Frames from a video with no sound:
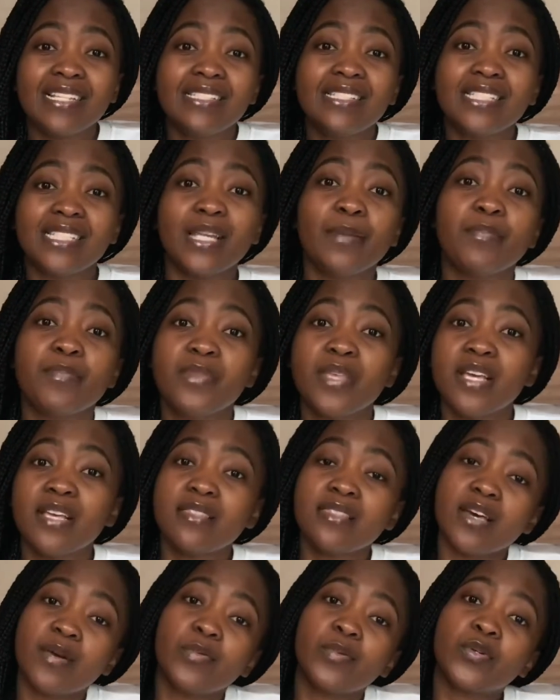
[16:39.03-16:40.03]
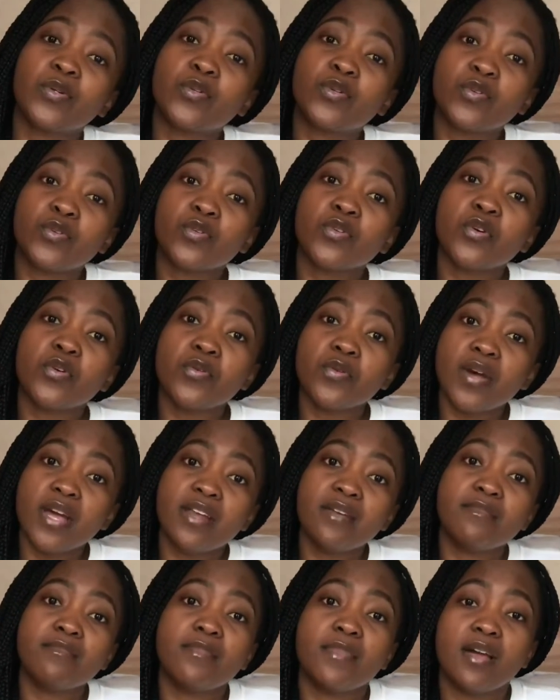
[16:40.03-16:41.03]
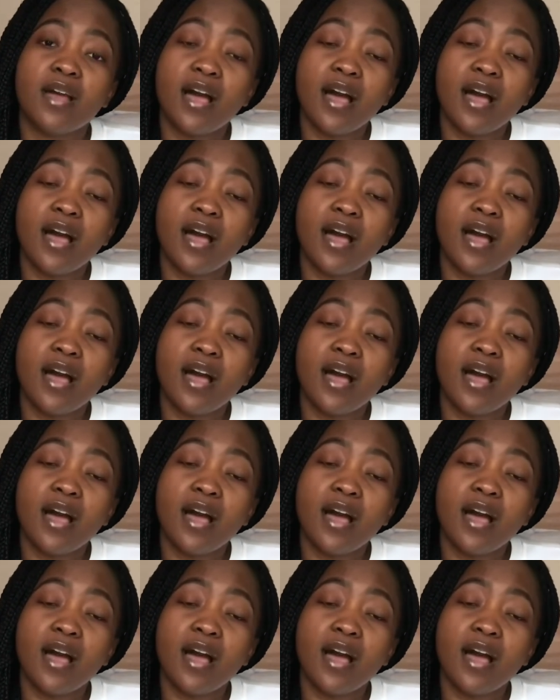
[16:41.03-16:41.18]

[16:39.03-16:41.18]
something that will grow and